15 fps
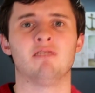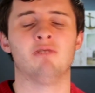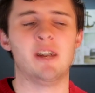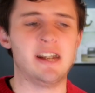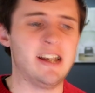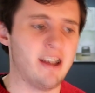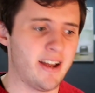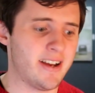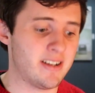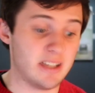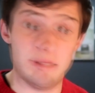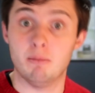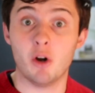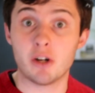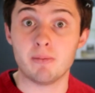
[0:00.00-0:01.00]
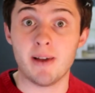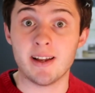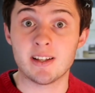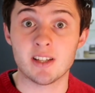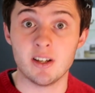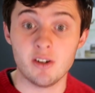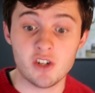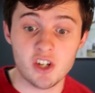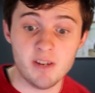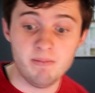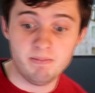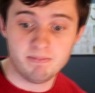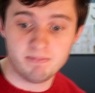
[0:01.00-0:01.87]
really liked the Modmic solution.